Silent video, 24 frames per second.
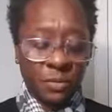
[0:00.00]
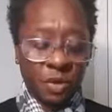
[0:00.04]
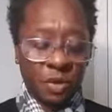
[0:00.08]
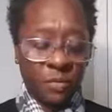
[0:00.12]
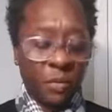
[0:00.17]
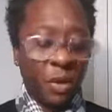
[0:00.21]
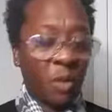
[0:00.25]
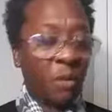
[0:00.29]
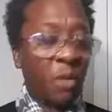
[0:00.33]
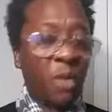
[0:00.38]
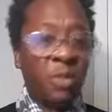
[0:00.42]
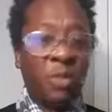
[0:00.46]

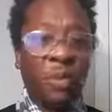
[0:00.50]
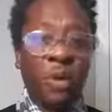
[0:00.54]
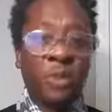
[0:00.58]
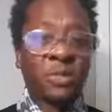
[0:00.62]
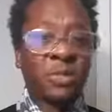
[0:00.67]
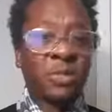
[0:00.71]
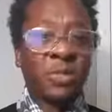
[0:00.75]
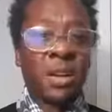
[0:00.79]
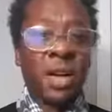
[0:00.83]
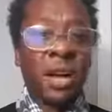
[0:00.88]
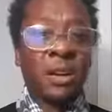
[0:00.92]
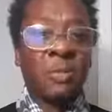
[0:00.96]
But we won't
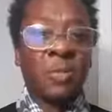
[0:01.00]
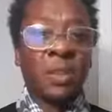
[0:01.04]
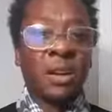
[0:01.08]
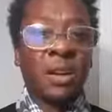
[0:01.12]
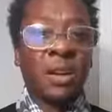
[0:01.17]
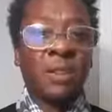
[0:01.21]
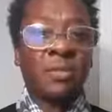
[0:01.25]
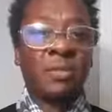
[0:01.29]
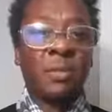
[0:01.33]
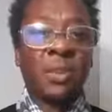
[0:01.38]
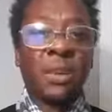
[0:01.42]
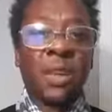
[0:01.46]
stop
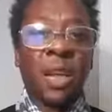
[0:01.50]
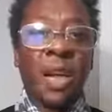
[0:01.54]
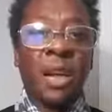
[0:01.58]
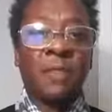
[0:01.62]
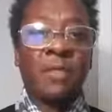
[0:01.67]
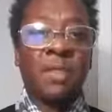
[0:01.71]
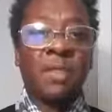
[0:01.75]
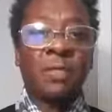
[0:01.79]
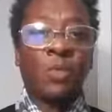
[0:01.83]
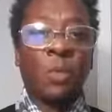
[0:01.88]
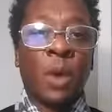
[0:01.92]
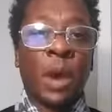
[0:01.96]
because we have
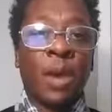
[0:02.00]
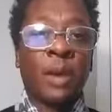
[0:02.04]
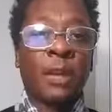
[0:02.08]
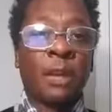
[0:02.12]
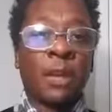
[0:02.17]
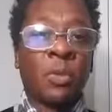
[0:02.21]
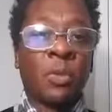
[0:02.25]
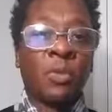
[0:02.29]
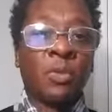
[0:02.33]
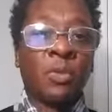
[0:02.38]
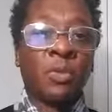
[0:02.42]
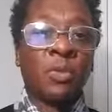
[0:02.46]
these white
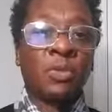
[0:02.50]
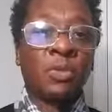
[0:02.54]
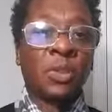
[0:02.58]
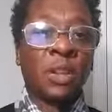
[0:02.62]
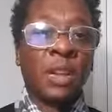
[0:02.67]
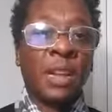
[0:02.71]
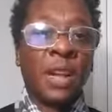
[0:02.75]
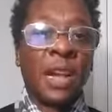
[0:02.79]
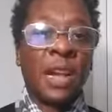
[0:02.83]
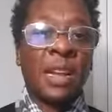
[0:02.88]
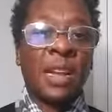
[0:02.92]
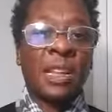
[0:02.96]
liberals
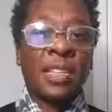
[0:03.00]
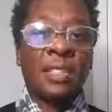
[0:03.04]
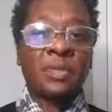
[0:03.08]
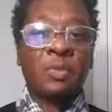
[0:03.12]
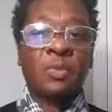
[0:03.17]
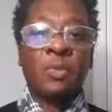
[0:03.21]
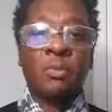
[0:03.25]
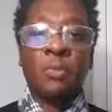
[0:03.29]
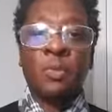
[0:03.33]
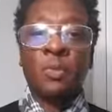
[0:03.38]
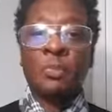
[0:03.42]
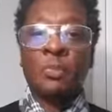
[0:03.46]
and these
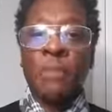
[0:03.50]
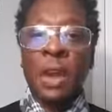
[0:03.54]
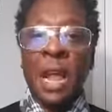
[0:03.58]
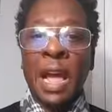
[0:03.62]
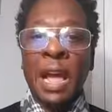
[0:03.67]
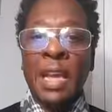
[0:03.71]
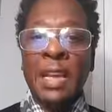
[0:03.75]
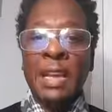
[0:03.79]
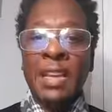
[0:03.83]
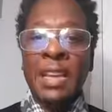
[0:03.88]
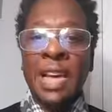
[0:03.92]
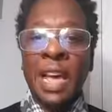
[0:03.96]

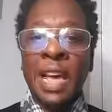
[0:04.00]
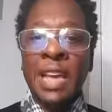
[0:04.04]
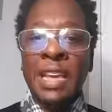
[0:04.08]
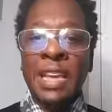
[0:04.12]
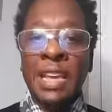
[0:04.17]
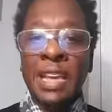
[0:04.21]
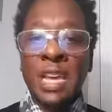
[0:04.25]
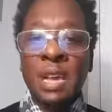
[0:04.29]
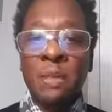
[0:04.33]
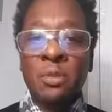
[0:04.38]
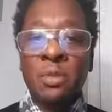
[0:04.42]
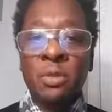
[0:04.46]
black
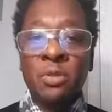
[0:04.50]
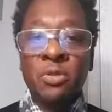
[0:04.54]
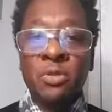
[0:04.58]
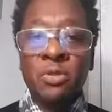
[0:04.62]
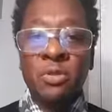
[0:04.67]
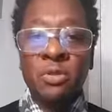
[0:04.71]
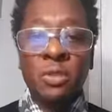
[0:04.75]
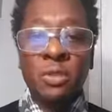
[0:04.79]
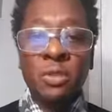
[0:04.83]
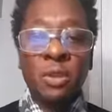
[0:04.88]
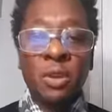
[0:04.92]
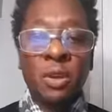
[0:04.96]

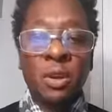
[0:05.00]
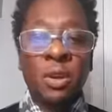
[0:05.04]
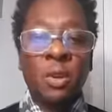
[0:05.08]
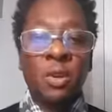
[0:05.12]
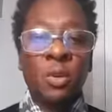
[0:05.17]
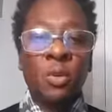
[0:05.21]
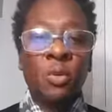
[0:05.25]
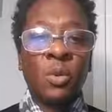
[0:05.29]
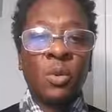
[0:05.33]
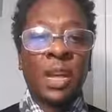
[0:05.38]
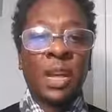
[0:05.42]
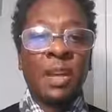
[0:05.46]
gatekeepers
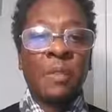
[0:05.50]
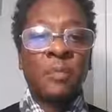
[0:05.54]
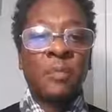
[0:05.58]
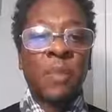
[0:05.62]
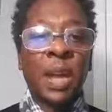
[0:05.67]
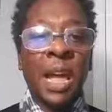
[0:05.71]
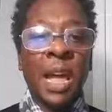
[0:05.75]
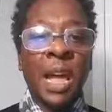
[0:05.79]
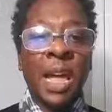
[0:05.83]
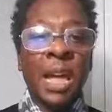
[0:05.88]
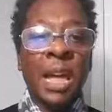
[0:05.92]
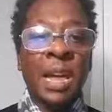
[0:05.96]
who are getting
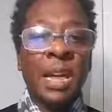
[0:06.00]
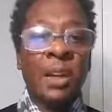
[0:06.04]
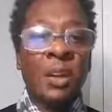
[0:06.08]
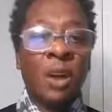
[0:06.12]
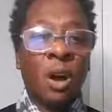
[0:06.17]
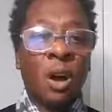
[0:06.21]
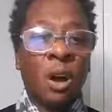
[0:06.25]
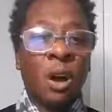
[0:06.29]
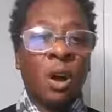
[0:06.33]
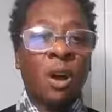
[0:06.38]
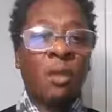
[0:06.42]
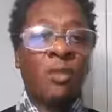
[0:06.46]
paid
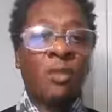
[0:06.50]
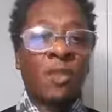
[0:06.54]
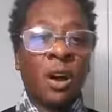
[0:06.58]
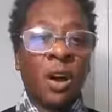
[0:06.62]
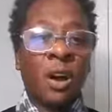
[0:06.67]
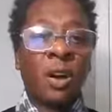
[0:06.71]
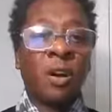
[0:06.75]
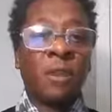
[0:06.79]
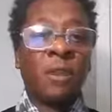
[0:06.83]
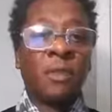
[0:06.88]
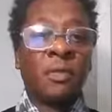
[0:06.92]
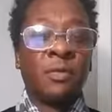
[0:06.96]
off
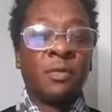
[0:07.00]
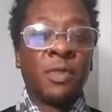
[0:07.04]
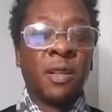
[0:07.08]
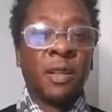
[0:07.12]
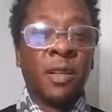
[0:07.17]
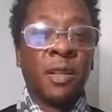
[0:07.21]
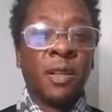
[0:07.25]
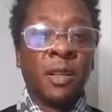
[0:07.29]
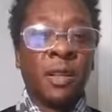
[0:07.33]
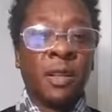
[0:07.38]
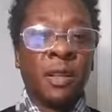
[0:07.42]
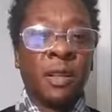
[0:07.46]
of
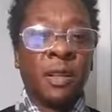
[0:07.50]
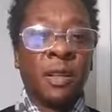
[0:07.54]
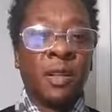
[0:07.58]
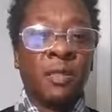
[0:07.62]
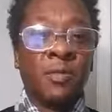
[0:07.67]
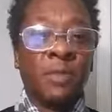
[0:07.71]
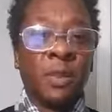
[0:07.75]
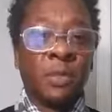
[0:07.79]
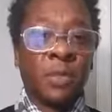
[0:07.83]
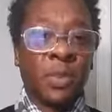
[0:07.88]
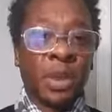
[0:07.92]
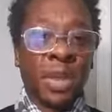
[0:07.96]

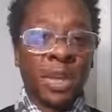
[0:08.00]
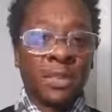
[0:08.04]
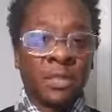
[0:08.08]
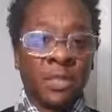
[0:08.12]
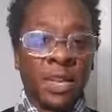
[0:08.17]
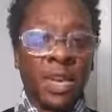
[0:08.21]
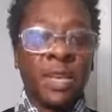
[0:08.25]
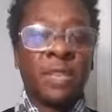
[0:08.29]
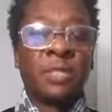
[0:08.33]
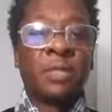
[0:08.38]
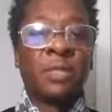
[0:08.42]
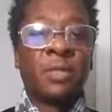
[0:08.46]
the
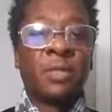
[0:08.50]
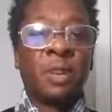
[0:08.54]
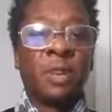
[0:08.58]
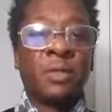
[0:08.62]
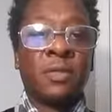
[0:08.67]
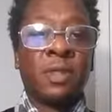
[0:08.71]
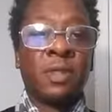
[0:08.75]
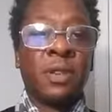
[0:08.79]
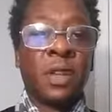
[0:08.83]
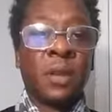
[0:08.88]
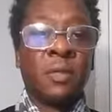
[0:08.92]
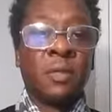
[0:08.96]
plantation of
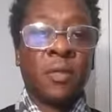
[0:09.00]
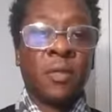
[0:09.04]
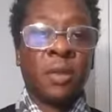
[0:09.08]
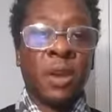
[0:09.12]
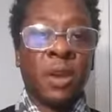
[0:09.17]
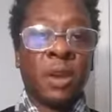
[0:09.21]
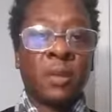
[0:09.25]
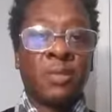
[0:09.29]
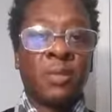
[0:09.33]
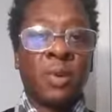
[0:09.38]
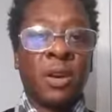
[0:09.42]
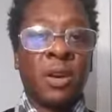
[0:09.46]
the
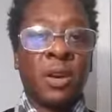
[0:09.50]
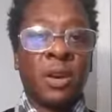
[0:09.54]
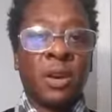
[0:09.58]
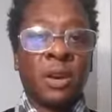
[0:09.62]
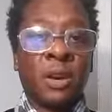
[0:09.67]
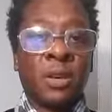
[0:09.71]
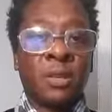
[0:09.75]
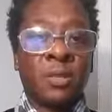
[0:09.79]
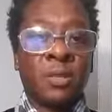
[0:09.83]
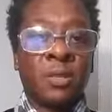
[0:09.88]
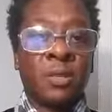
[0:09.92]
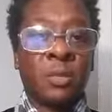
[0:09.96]
Democratic Party.
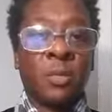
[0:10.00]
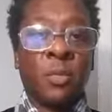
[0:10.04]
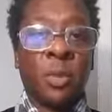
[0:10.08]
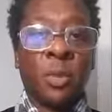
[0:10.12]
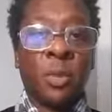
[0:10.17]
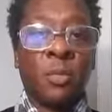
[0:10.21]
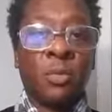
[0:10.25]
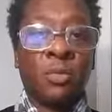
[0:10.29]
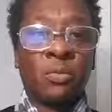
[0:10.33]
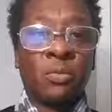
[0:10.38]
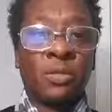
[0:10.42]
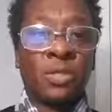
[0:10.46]

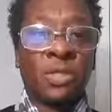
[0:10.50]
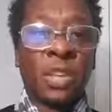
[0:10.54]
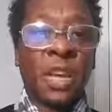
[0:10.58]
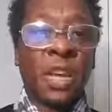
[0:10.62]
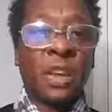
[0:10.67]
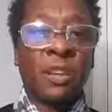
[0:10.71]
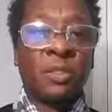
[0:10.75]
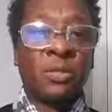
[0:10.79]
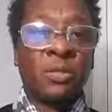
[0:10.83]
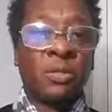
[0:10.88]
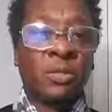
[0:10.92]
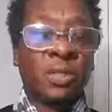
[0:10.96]
Simone
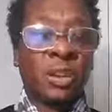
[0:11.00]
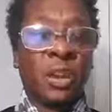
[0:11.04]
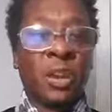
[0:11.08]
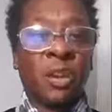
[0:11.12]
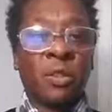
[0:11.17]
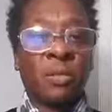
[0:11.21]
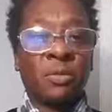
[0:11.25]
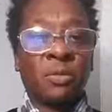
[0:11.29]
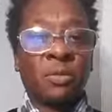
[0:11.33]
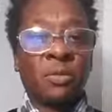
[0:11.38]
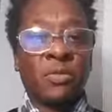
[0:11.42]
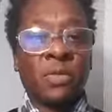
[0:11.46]
Sanders and all
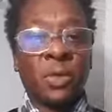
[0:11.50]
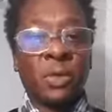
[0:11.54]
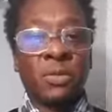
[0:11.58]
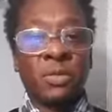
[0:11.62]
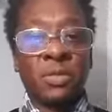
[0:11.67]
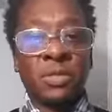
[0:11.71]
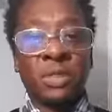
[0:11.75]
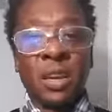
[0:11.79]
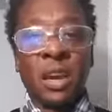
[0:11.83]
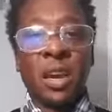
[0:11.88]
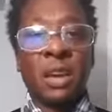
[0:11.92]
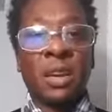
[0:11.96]
those folks,
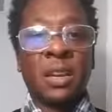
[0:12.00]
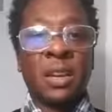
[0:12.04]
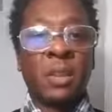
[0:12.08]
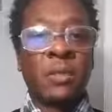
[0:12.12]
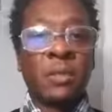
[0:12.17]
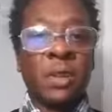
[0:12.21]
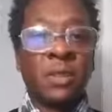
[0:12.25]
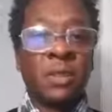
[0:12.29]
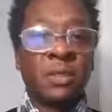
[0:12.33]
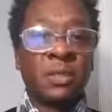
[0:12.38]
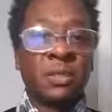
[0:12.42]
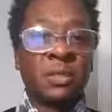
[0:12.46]
Don Lemon.